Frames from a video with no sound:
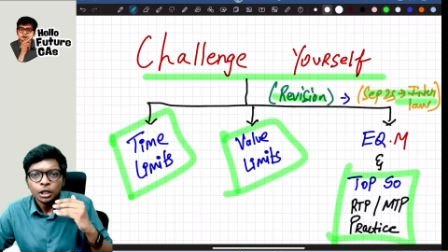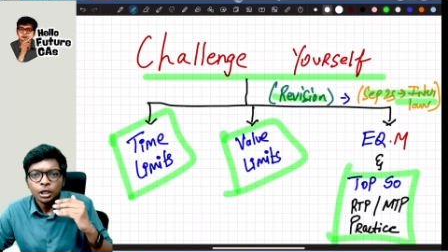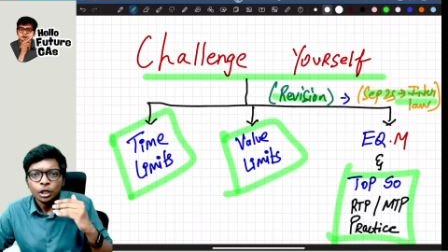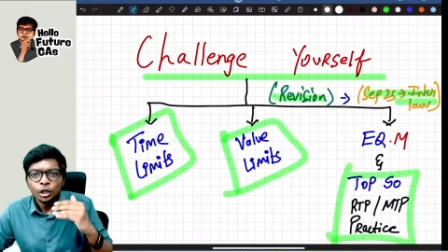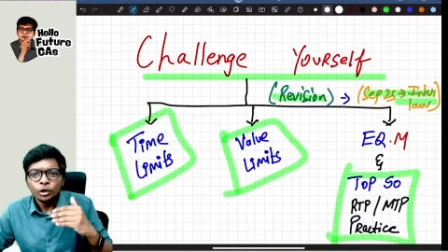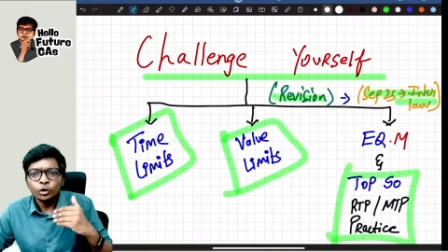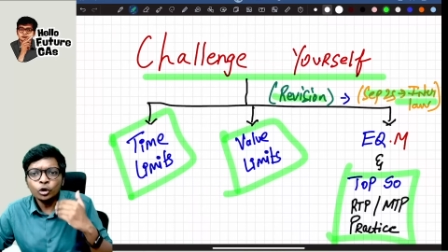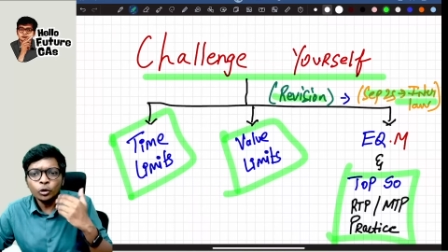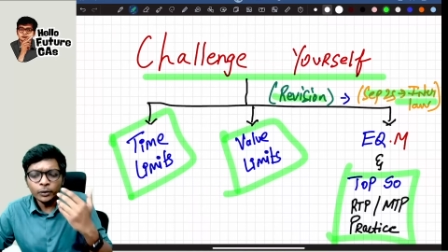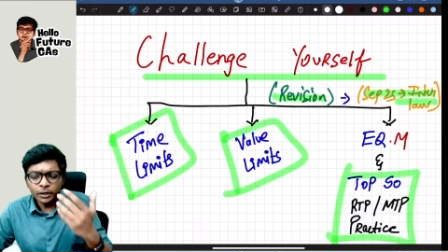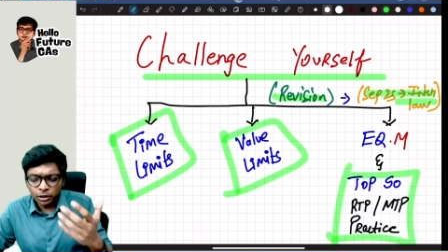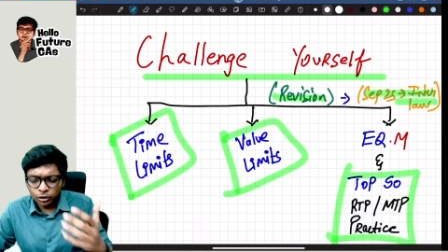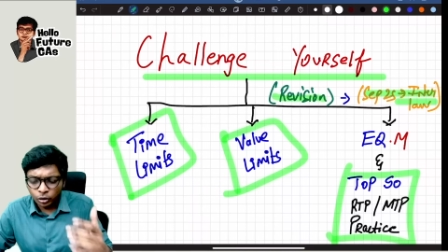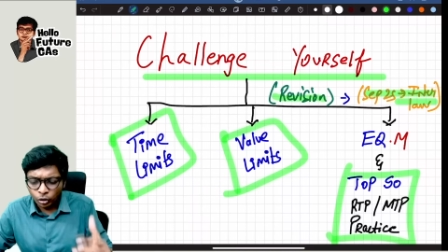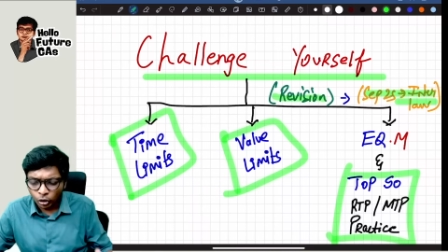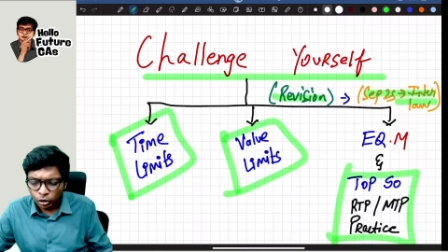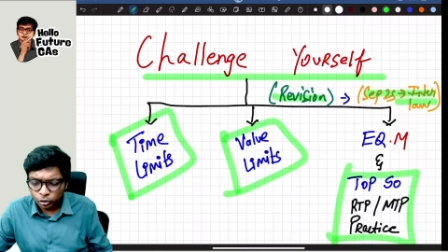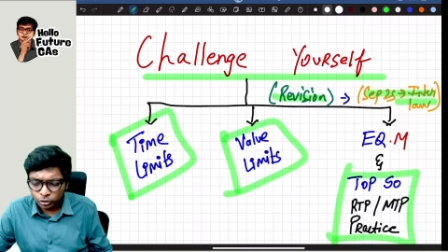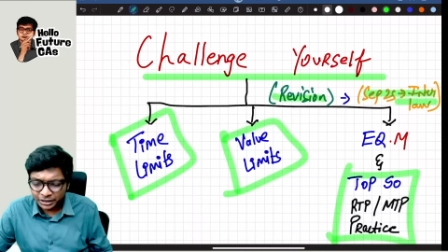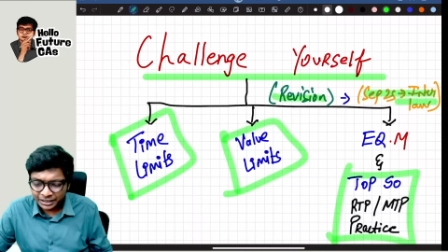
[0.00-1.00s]
You will
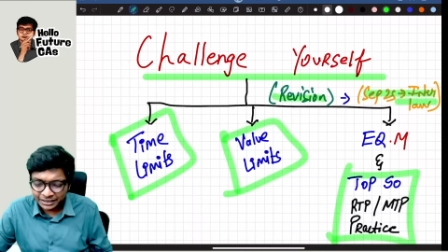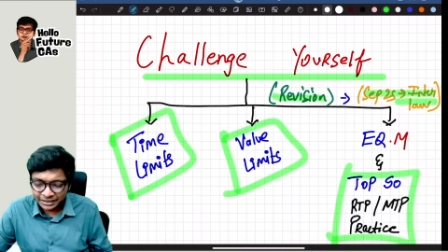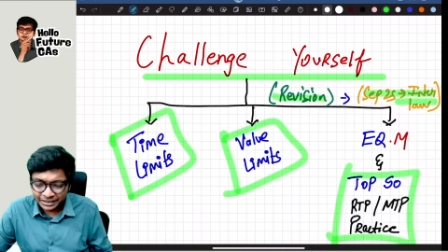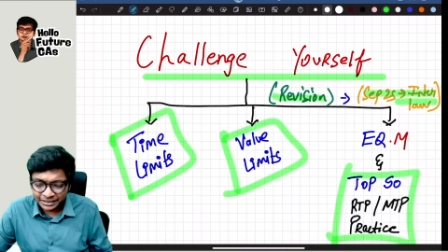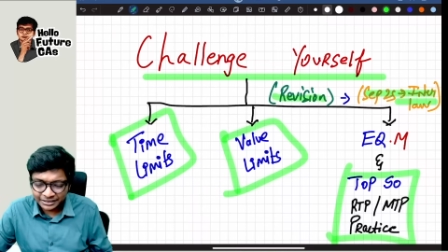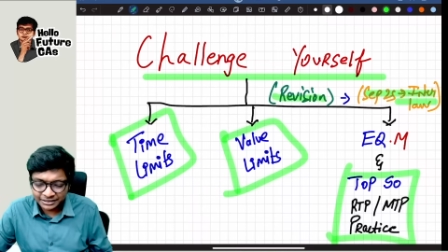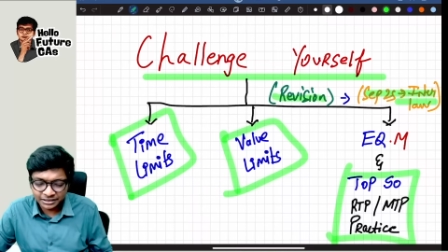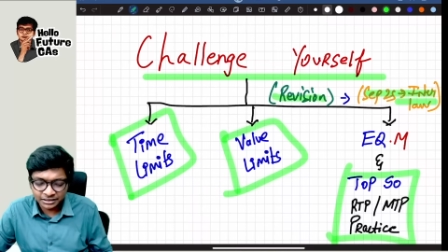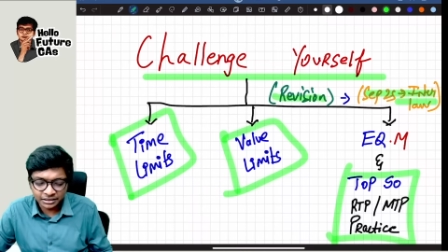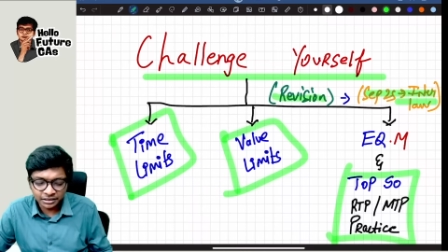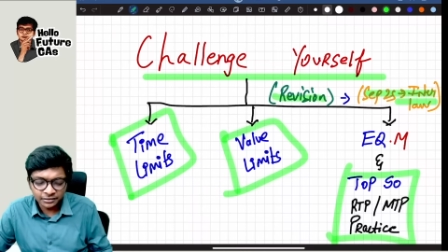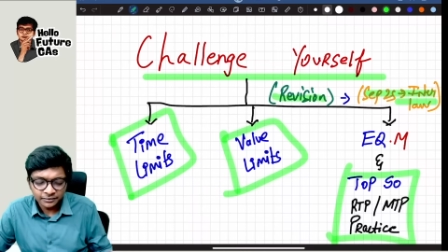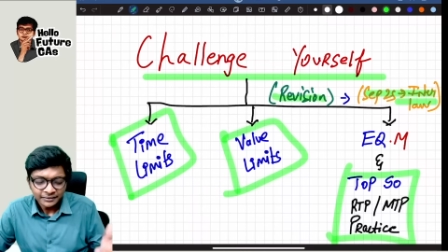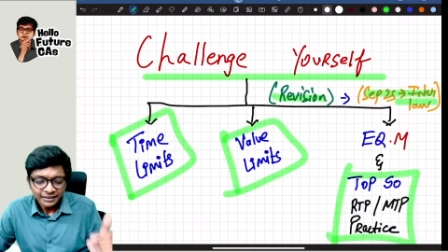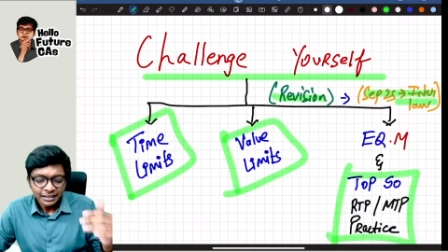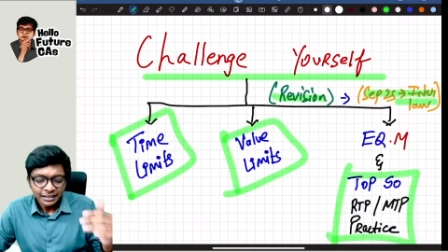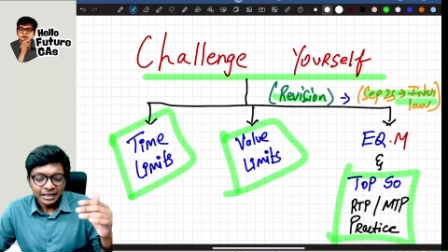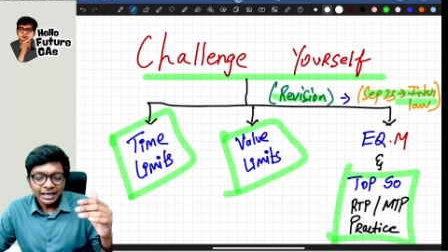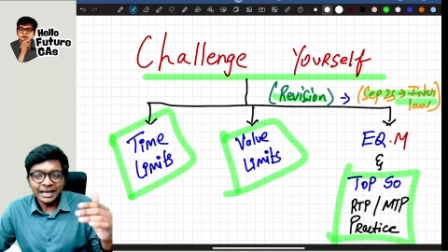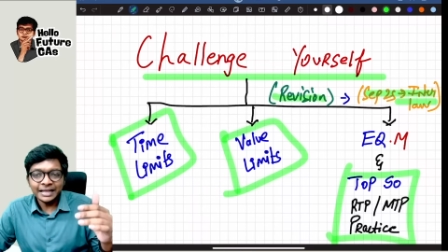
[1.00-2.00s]
go to that list
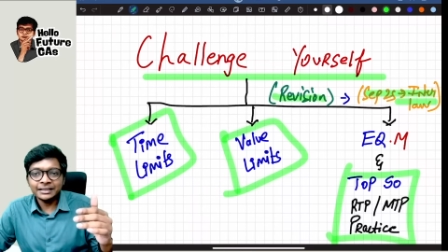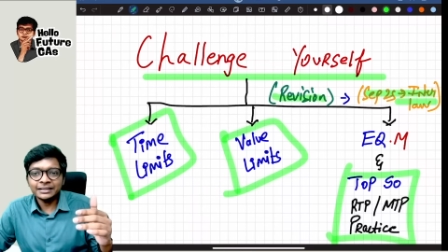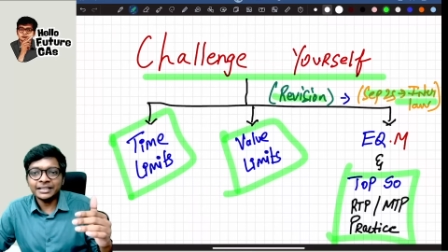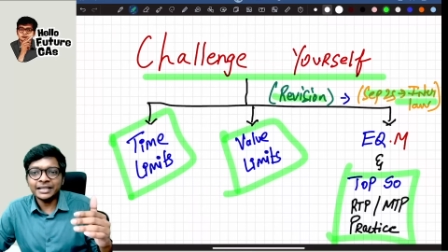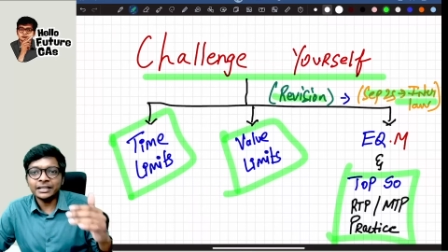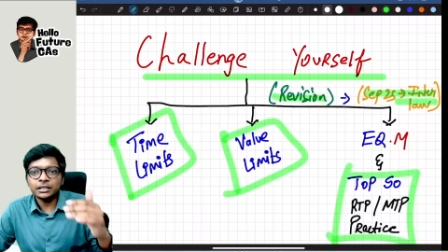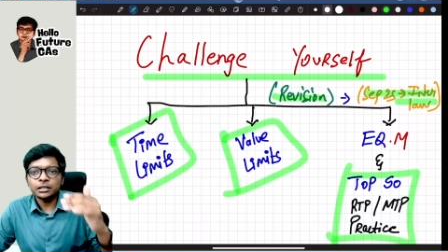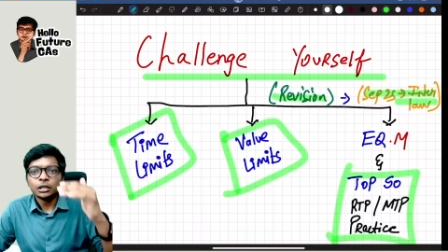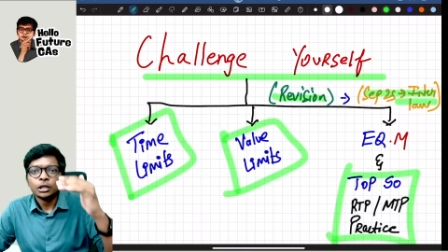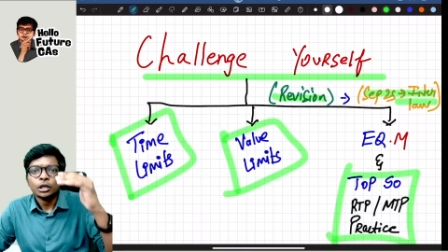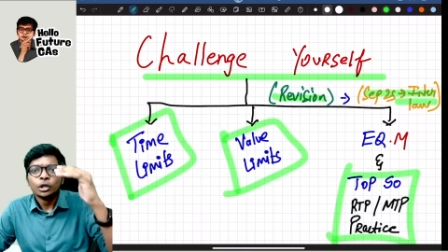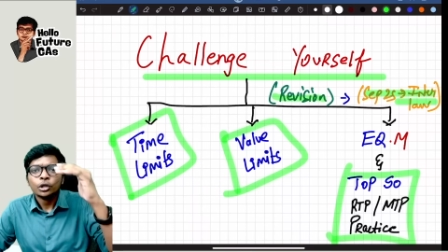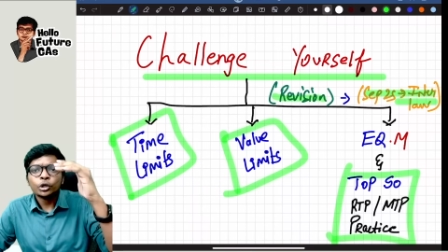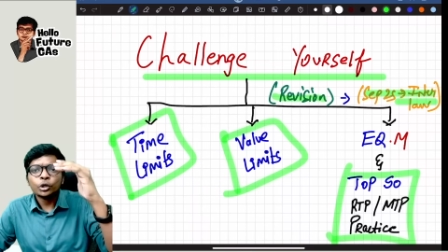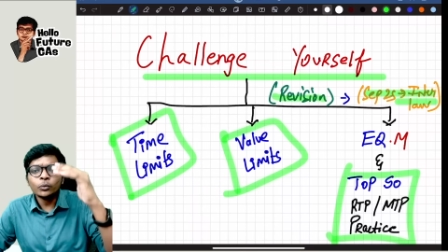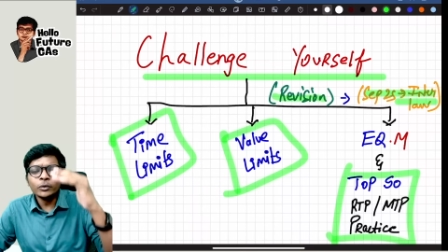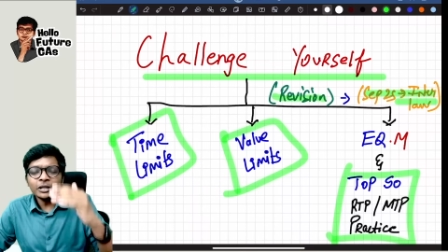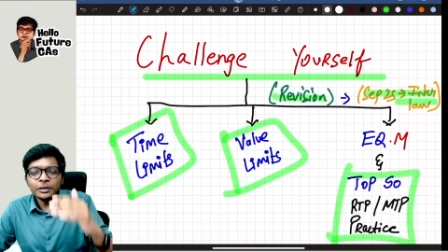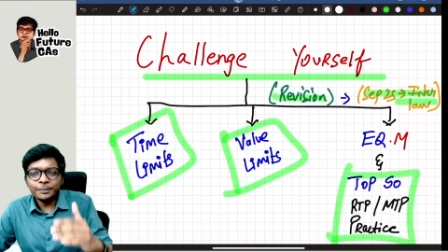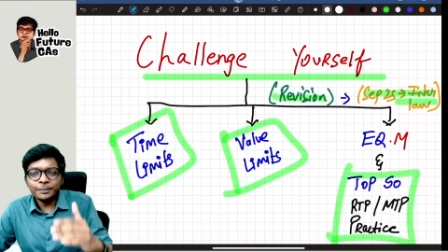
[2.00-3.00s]
and then
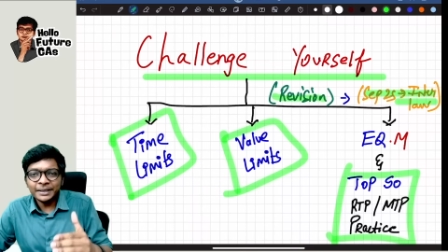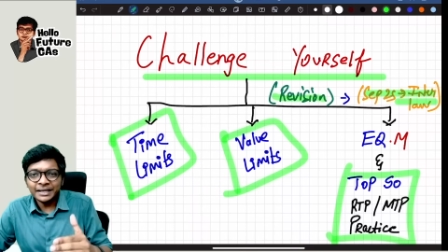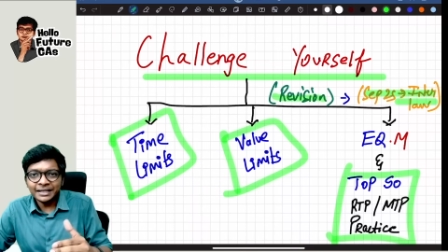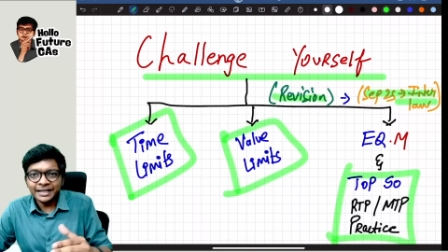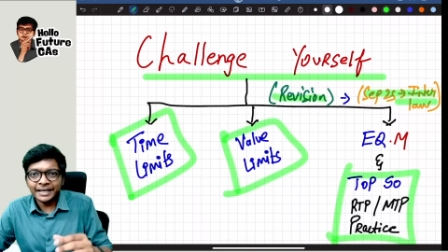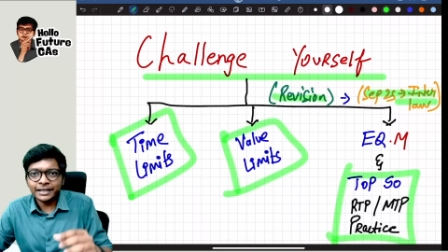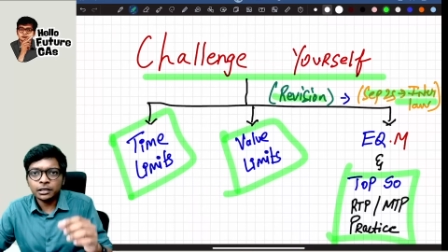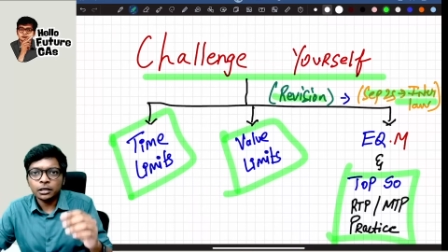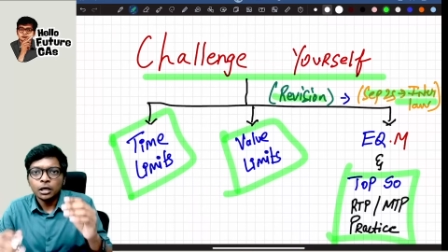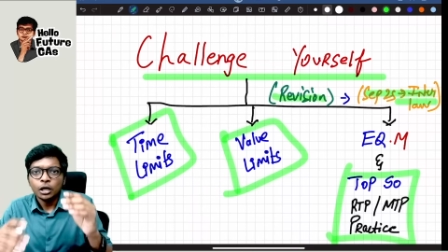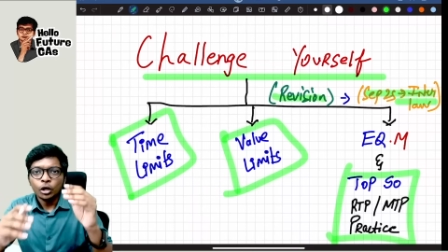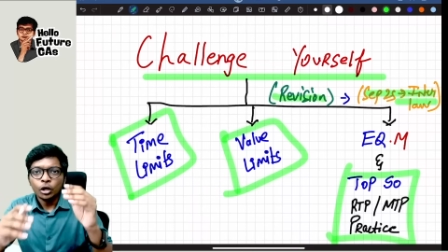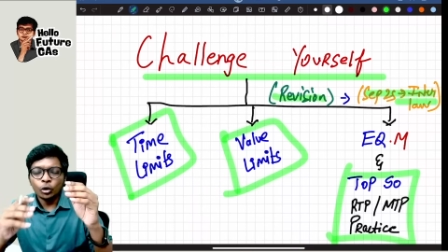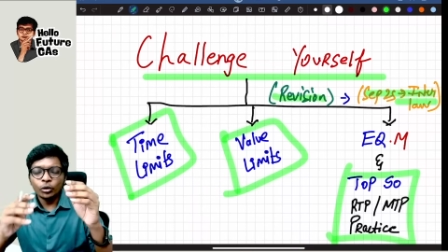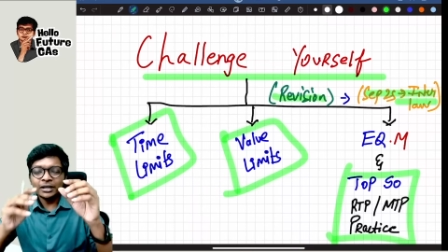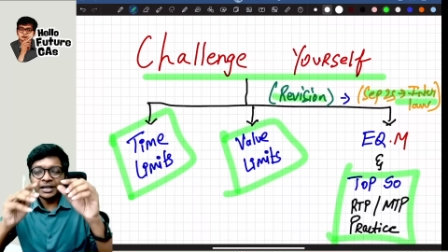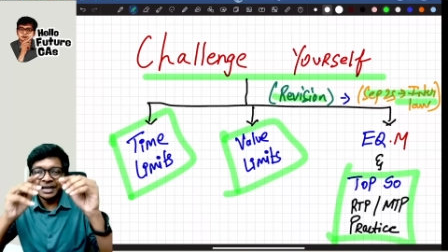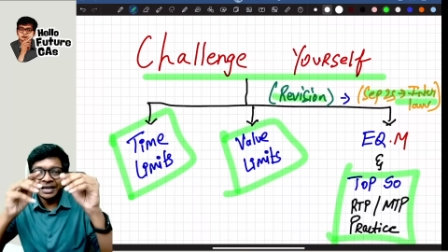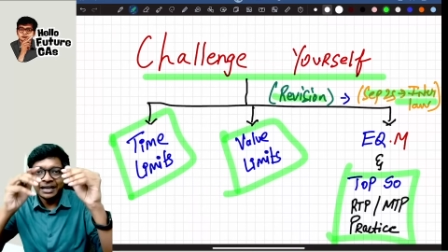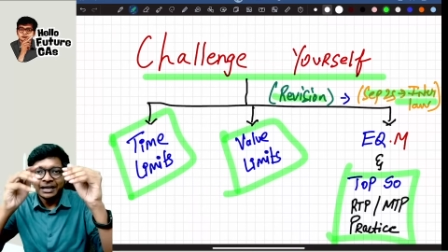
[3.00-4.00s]
you will be like,
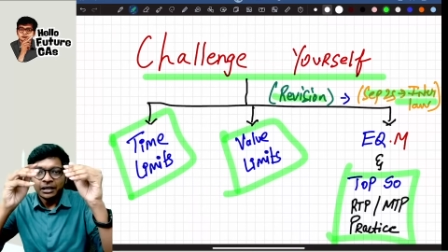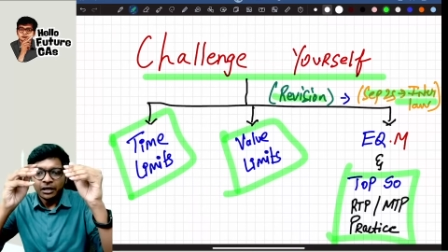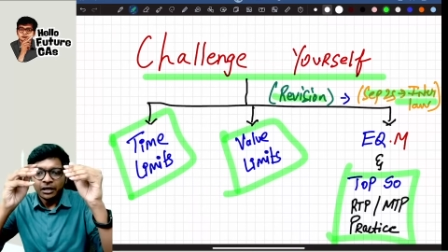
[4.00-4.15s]
okay,